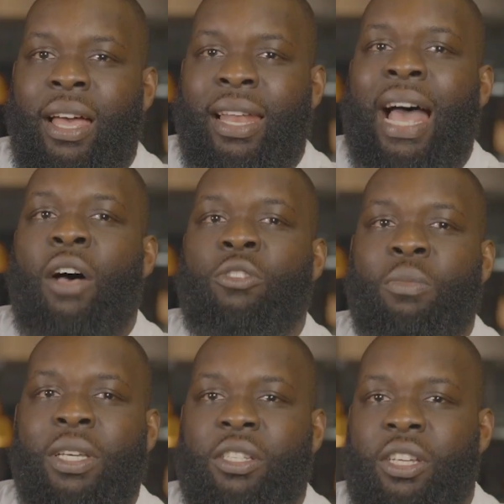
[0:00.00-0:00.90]
It allows
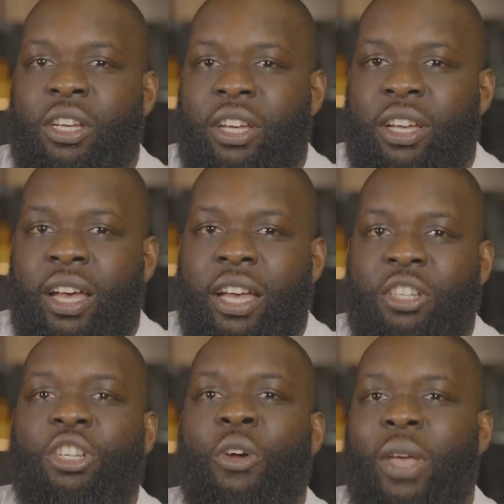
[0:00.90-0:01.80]
me to
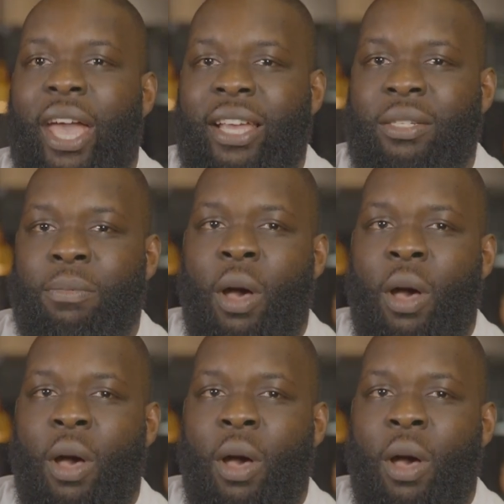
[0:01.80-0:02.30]
showcase